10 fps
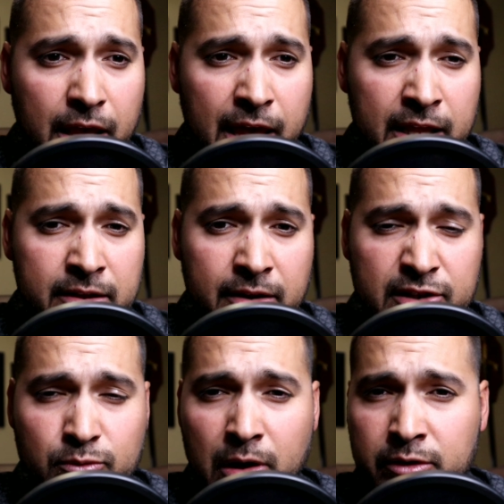and
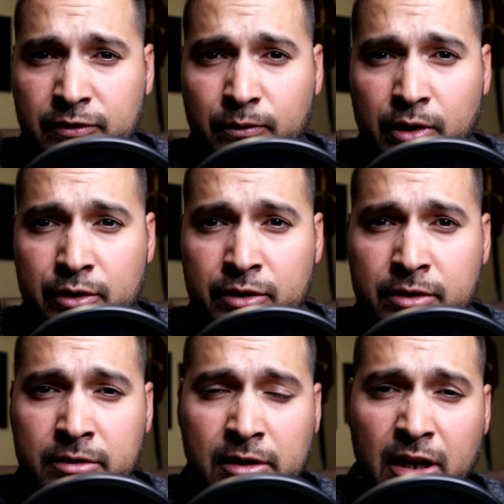as well as for
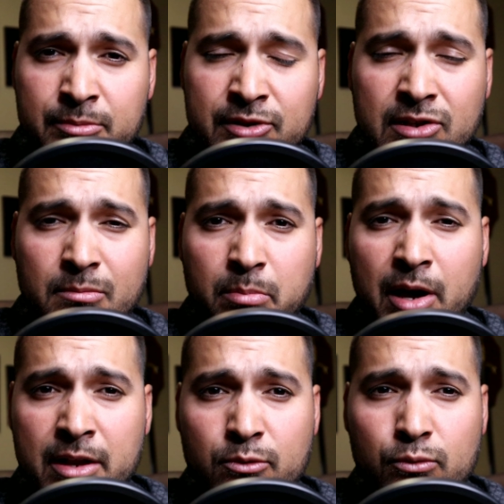other clubs,
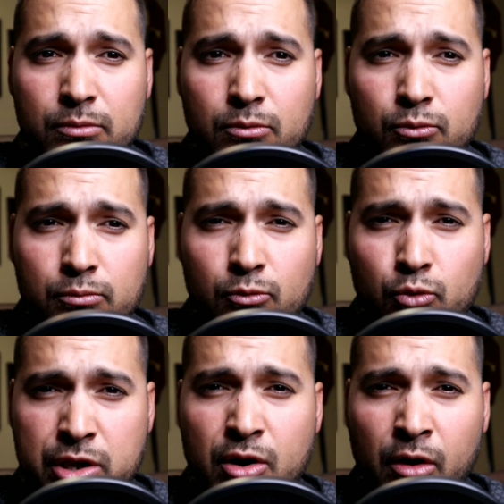but
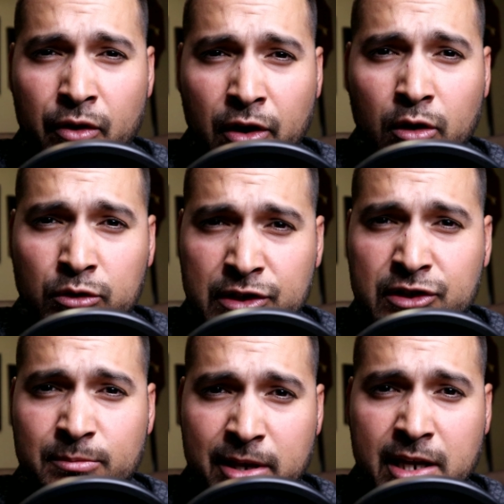we are the
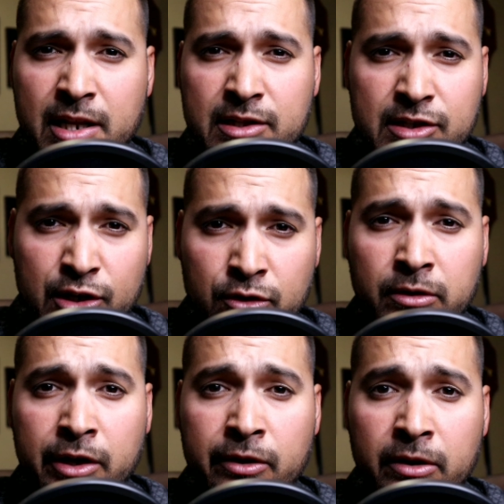closest to making a deal
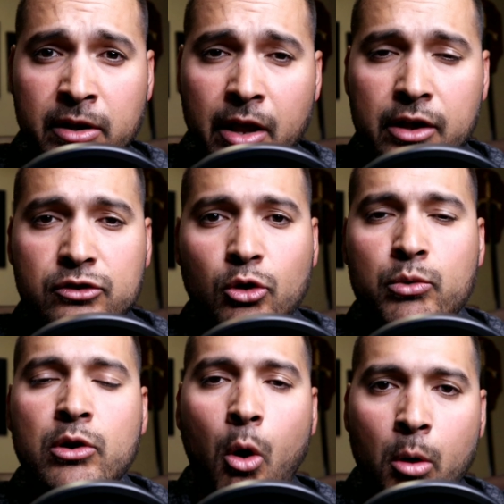here. So
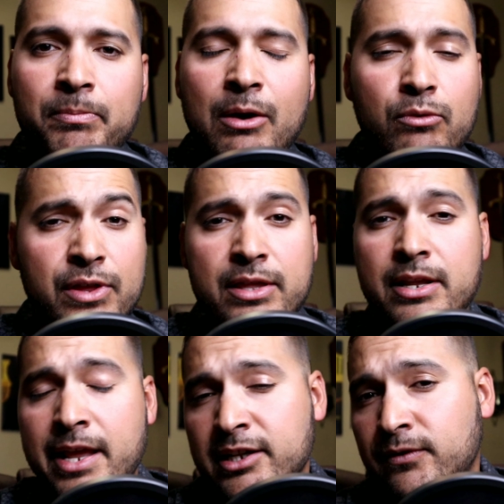we hope that within
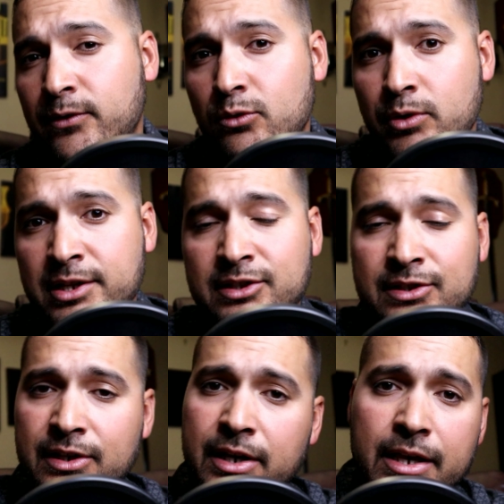the next few
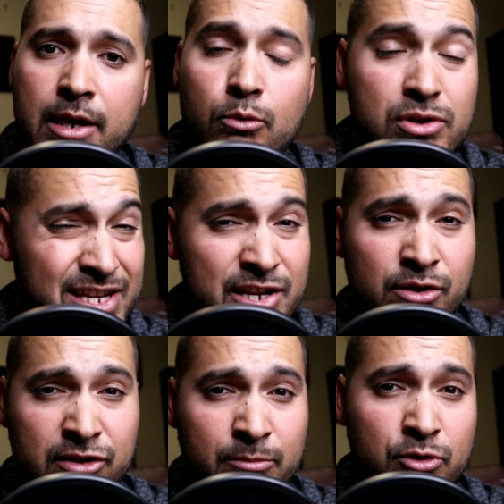weeks we can
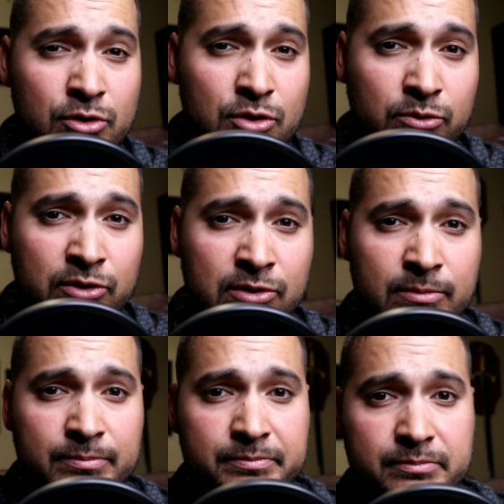hear some good news.
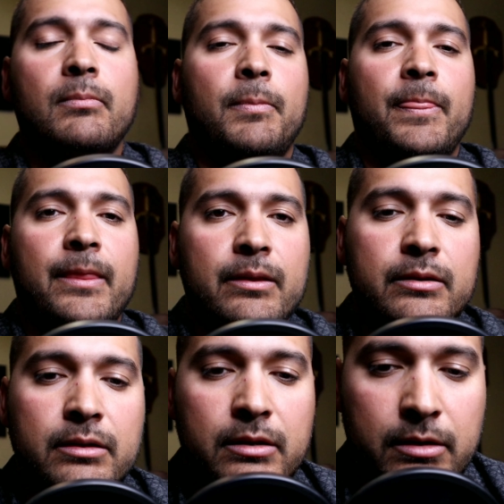
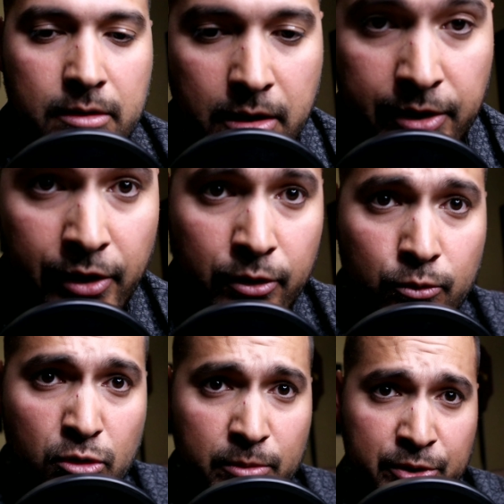Another
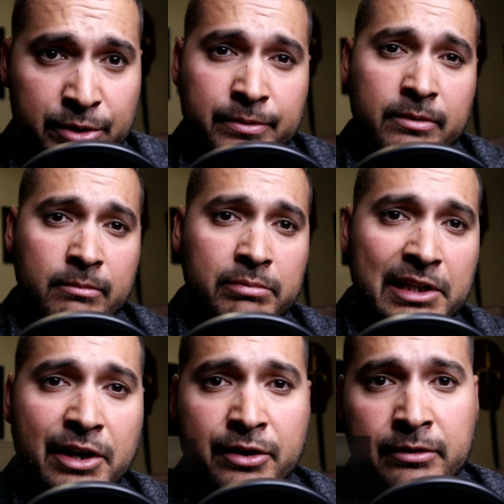rumored
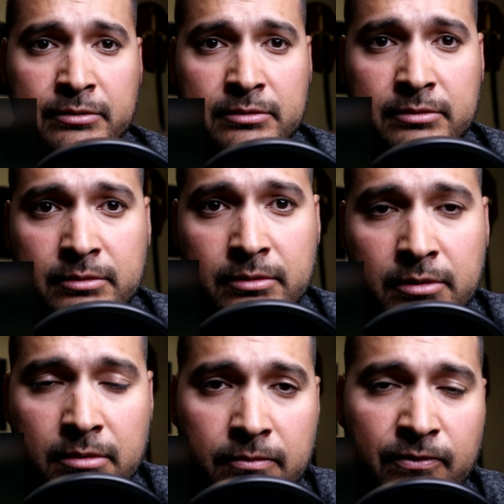player,
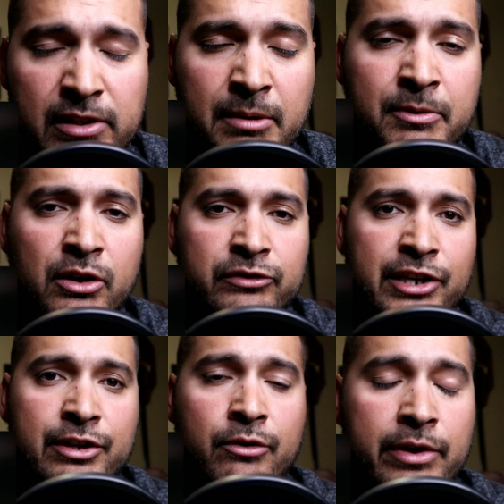Philippe
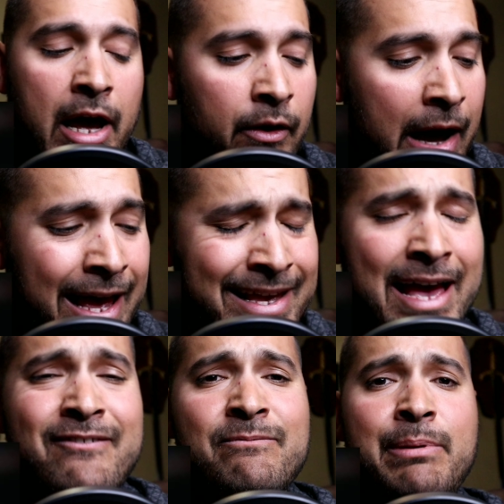Coutinho. Now, I
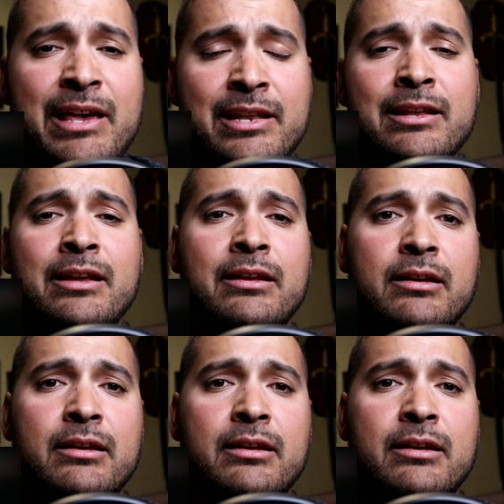have been